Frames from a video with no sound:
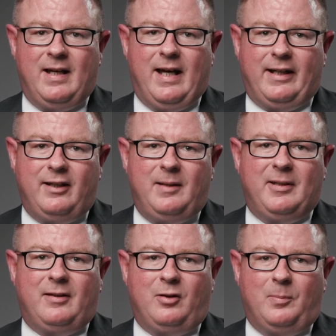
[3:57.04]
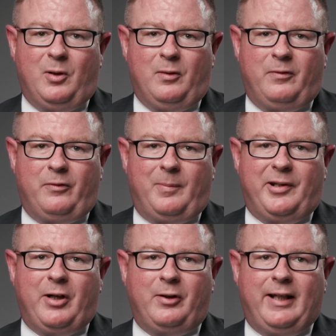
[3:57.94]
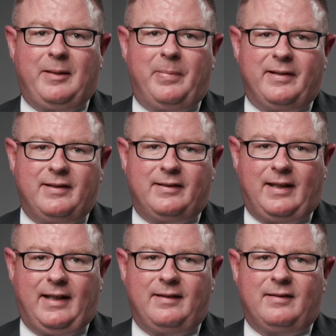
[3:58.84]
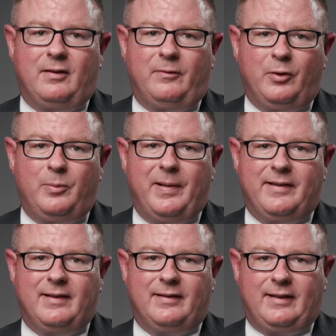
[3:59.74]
agreement to move from an outlined business case to full business